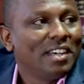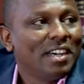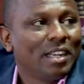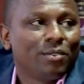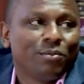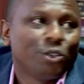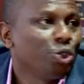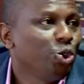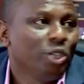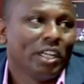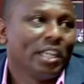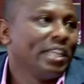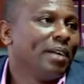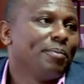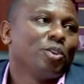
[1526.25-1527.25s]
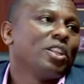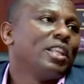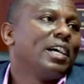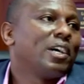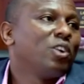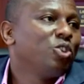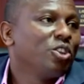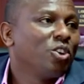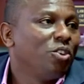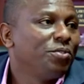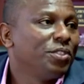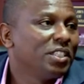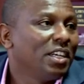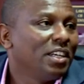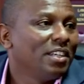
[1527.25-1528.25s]
unfortunately I'm not the accounting
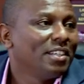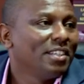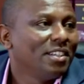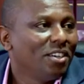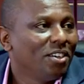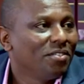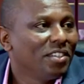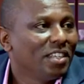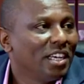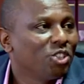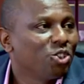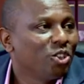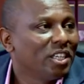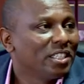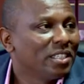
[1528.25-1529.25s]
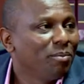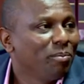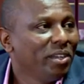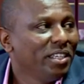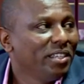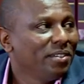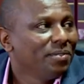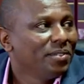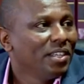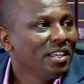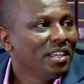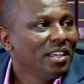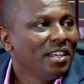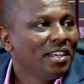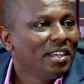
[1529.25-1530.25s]
officer of the National Assembly,
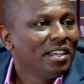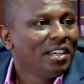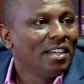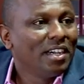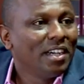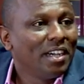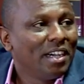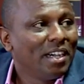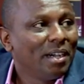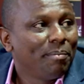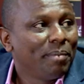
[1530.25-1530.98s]
uh,